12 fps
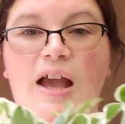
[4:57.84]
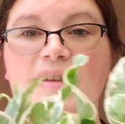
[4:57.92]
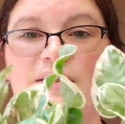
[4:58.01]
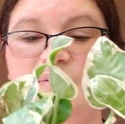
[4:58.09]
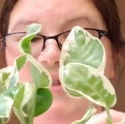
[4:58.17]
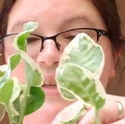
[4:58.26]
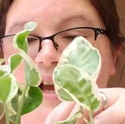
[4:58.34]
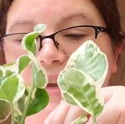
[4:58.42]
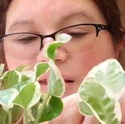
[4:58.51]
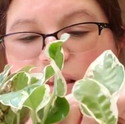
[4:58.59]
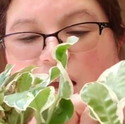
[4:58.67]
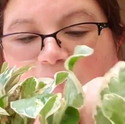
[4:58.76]
This one's
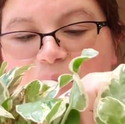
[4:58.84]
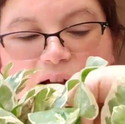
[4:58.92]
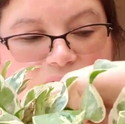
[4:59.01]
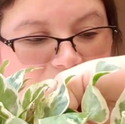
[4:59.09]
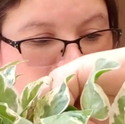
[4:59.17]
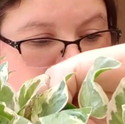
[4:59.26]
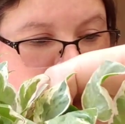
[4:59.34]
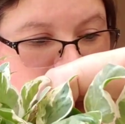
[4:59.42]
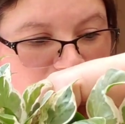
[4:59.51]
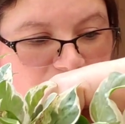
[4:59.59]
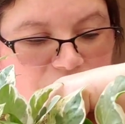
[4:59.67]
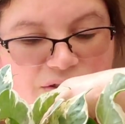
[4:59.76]
not in that pot
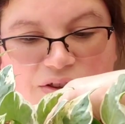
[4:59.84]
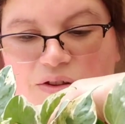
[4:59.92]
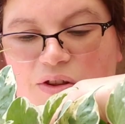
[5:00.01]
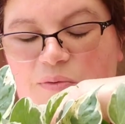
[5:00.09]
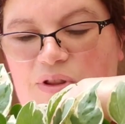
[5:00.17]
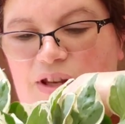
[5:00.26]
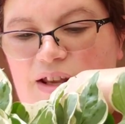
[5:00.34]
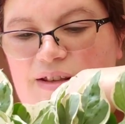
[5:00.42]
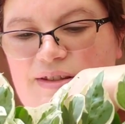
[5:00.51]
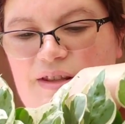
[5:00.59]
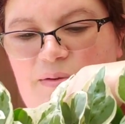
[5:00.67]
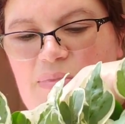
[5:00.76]
either. The only one that
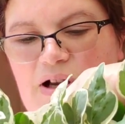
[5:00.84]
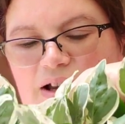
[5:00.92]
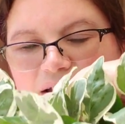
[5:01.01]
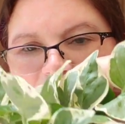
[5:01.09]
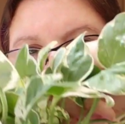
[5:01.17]
is in the pot